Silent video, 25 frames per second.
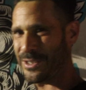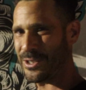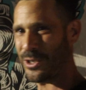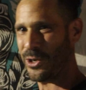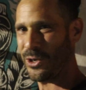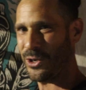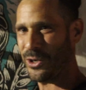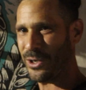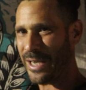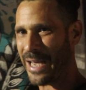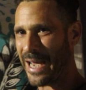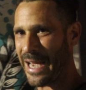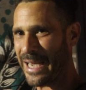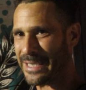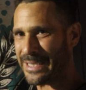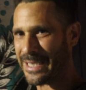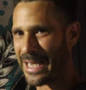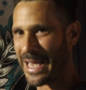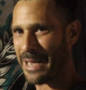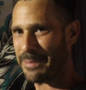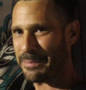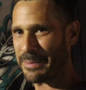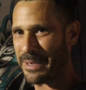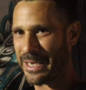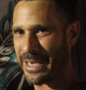So guys,
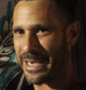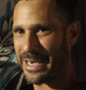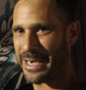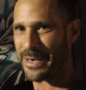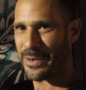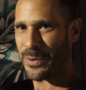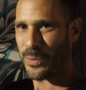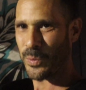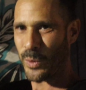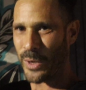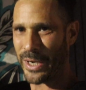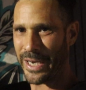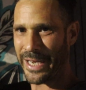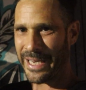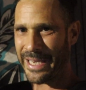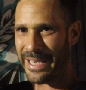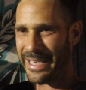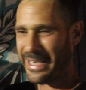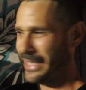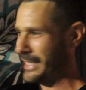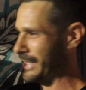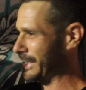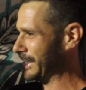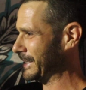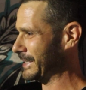I'm here
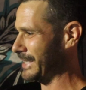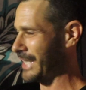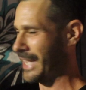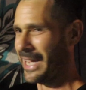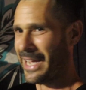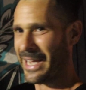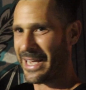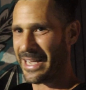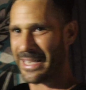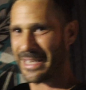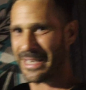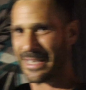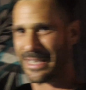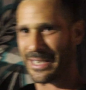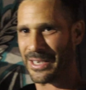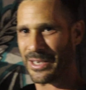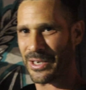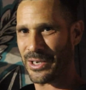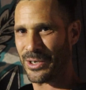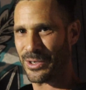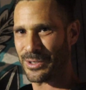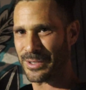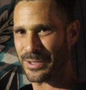with Ty. Hello,